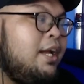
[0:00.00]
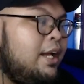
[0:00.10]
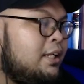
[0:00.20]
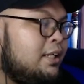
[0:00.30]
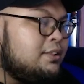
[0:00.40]

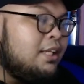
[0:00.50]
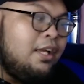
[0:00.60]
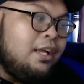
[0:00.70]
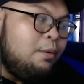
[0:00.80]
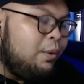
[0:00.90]
It is,
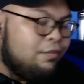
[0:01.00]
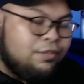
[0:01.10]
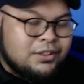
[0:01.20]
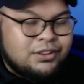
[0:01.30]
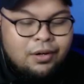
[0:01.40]
when I
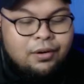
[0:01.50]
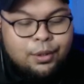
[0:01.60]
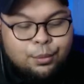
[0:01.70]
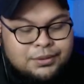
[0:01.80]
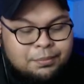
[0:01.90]
first saw it was